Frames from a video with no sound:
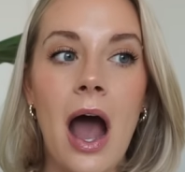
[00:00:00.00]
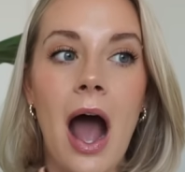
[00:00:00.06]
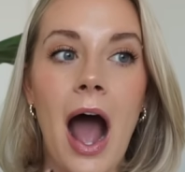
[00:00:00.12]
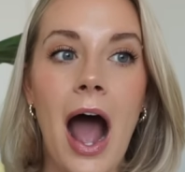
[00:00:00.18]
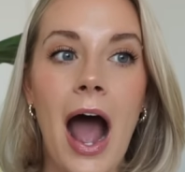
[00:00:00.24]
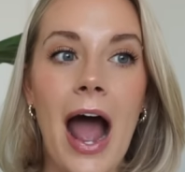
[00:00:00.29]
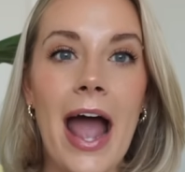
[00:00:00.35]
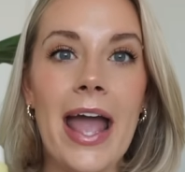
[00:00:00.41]

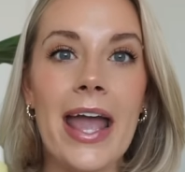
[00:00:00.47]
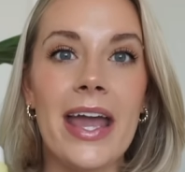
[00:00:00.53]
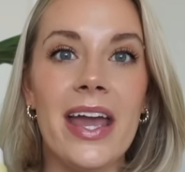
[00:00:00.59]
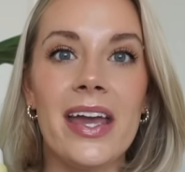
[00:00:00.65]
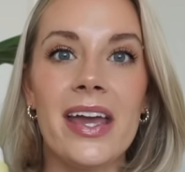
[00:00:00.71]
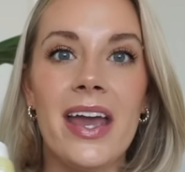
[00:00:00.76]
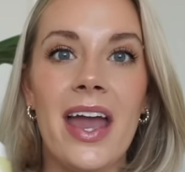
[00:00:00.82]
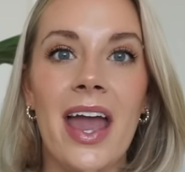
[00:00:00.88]

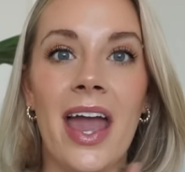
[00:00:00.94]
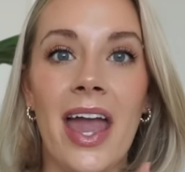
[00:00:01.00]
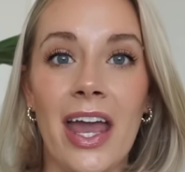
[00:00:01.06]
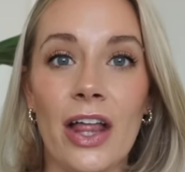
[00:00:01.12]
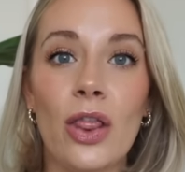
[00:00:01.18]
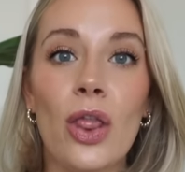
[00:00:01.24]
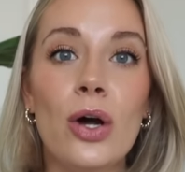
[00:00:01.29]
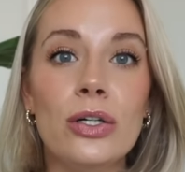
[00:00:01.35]
I
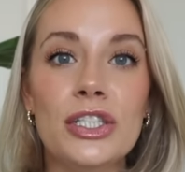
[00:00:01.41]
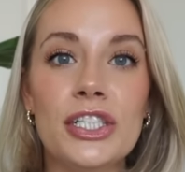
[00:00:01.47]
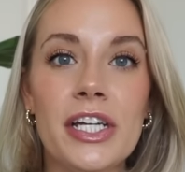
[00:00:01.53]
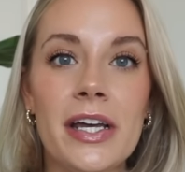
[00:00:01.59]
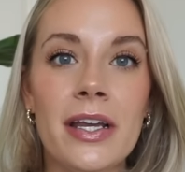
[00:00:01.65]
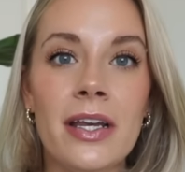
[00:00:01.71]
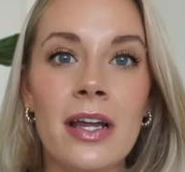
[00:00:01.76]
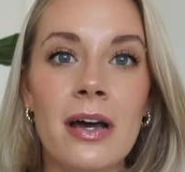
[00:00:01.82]
hate
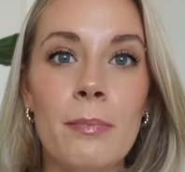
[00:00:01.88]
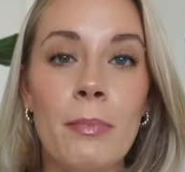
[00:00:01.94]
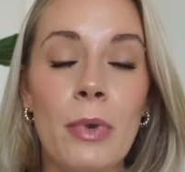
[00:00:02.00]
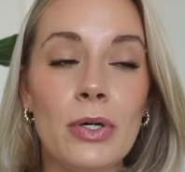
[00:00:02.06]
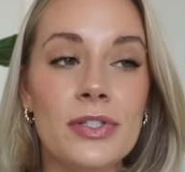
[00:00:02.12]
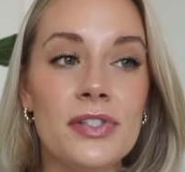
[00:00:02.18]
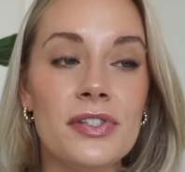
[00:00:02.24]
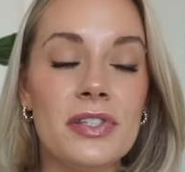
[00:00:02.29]
lotion
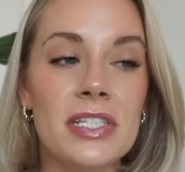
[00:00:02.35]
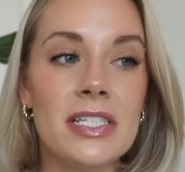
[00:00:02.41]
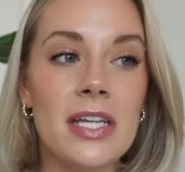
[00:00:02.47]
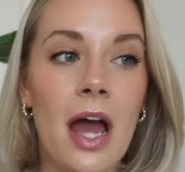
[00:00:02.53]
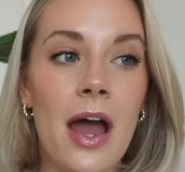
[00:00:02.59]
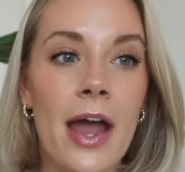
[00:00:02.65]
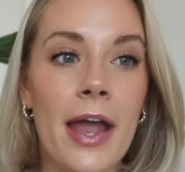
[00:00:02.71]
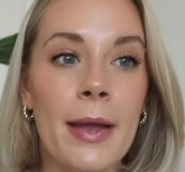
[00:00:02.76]
most of the
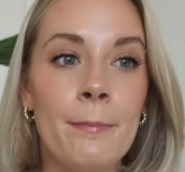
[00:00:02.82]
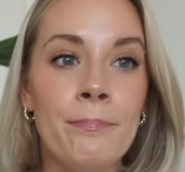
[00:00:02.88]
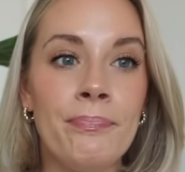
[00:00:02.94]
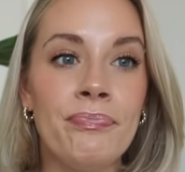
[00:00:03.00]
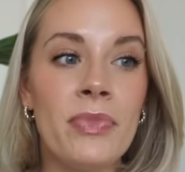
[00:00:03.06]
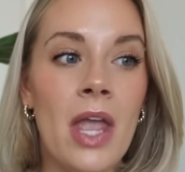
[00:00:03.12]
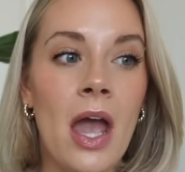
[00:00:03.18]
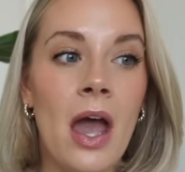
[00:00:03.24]

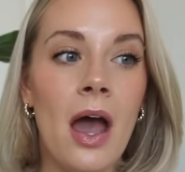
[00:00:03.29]
time.